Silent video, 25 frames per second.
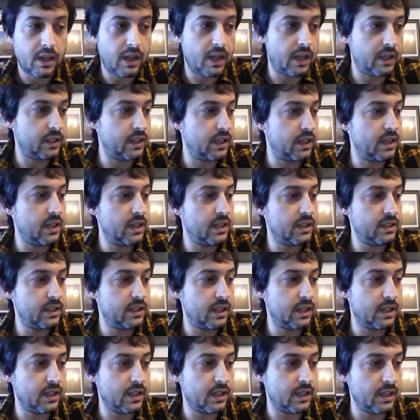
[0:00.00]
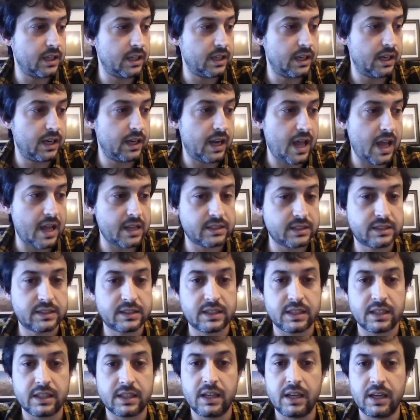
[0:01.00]
And in the last
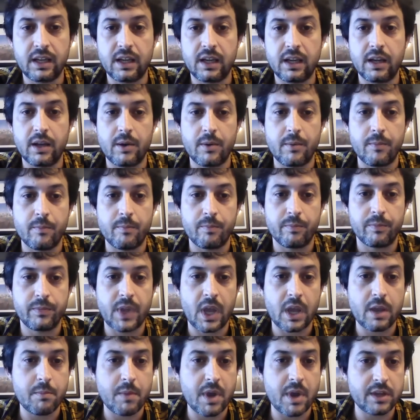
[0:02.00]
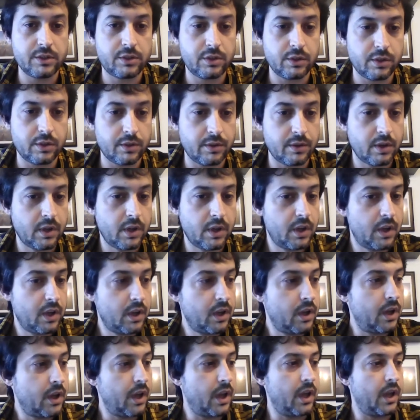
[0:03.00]
dimension,
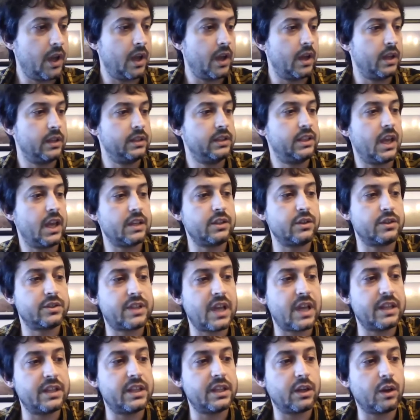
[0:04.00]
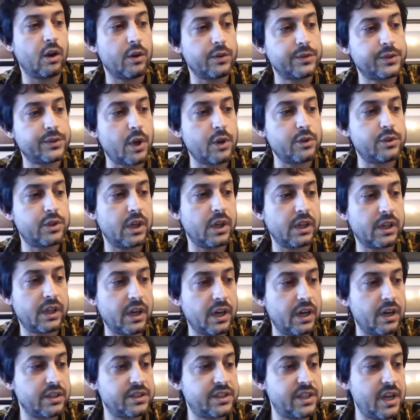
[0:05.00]
the understanding of social
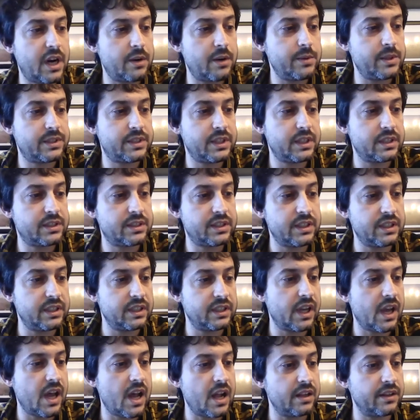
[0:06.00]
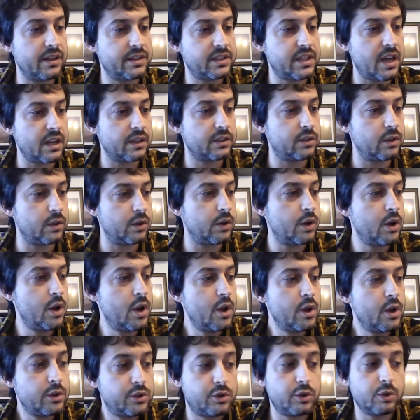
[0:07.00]
care services in the health sector
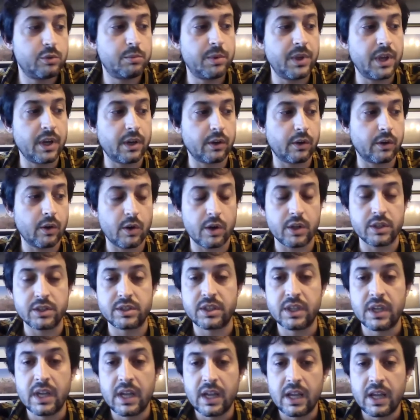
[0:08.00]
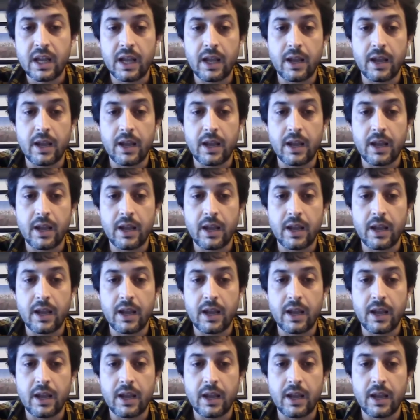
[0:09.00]
should be encouraged.